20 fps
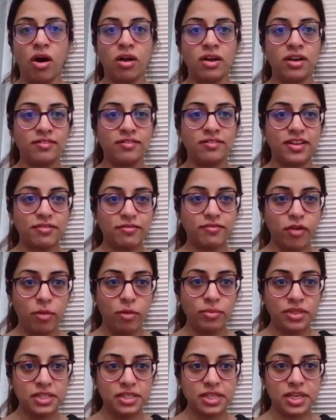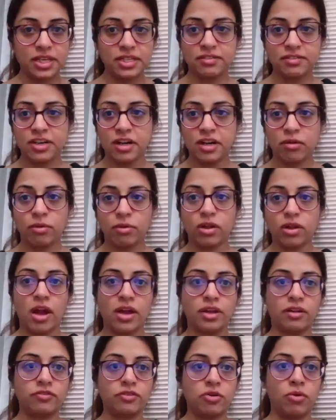our lovely pharmacist, Reena, will
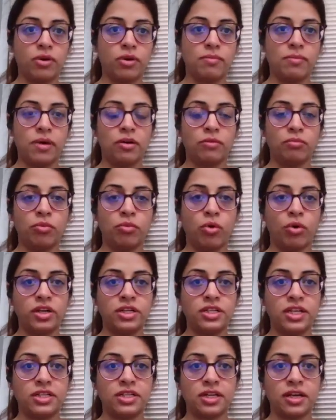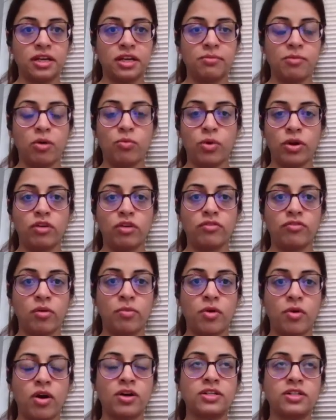kind of talk about more in detail about one of
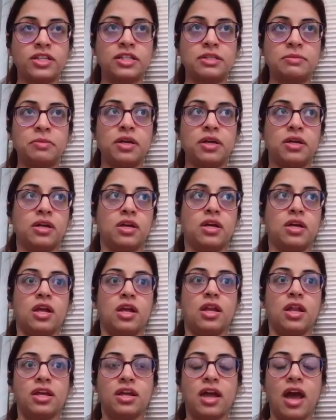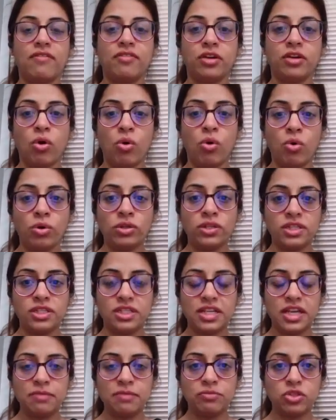our priorities. But like having all the
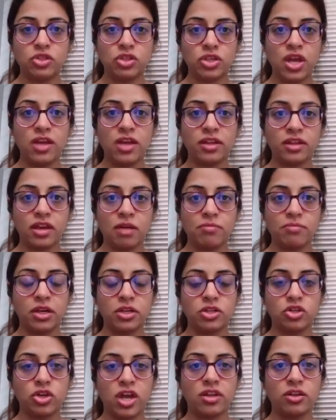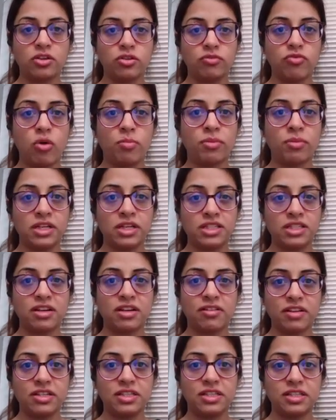teams together, coming together to form an
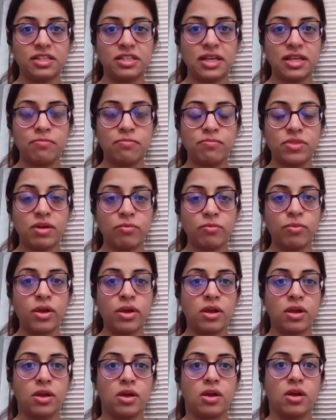integrated team, that